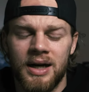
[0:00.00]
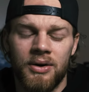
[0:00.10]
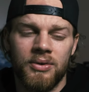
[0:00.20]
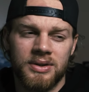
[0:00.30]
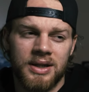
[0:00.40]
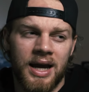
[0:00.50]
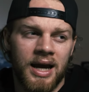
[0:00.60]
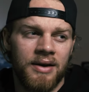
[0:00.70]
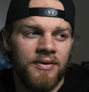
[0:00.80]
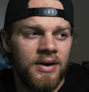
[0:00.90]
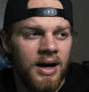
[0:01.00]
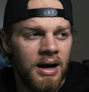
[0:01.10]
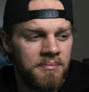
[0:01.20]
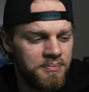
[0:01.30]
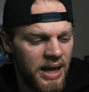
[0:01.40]
I always have
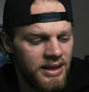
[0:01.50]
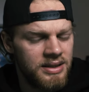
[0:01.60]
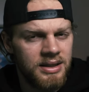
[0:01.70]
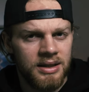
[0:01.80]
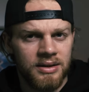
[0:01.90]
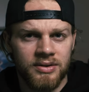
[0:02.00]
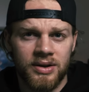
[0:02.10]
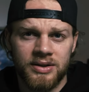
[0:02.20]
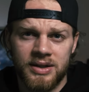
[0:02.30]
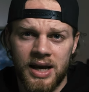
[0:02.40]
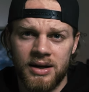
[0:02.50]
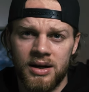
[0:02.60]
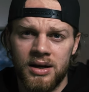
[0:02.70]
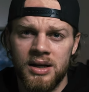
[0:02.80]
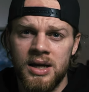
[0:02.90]
a base to stand
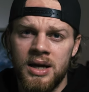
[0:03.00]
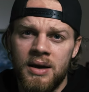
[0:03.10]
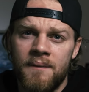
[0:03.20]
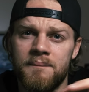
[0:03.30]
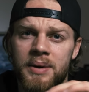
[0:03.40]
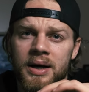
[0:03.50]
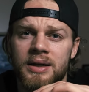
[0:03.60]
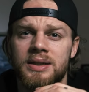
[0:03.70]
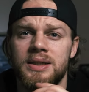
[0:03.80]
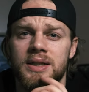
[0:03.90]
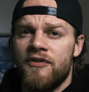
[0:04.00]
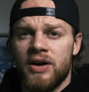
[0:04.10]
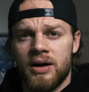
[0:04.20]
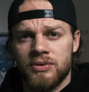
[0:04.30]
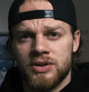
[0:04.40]
on, but I
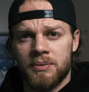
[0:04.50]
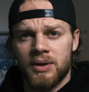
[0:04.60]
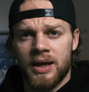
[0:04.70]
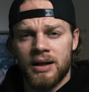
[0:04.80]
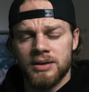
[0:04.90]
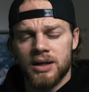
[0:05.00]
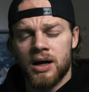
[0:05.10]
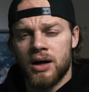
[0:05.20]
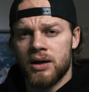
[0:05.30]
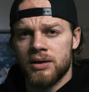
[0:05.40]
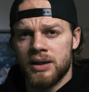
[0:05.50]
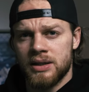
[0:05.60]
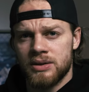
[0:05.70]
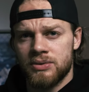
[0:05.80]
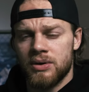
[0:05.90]
figure out something else on
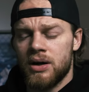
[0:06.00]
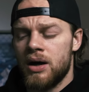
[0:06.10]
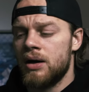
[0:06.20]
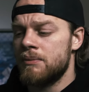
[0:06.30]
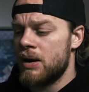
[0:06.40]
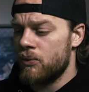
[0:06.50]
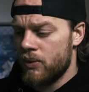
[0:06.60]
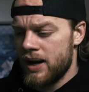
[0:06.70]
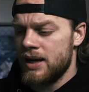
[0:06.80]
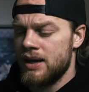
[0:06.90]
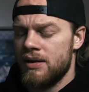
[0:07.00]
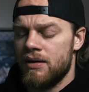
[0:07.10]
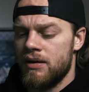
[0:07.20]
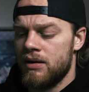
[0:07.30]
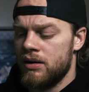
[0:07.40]
it's on my way
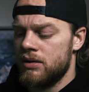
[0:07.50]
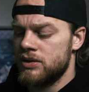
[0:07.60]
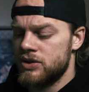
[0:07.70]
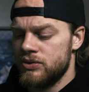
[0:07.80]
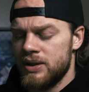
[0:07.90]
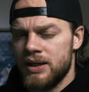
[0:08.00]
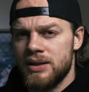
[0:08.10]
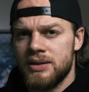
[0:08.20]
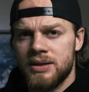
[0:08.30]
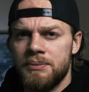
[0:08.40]
on doing it.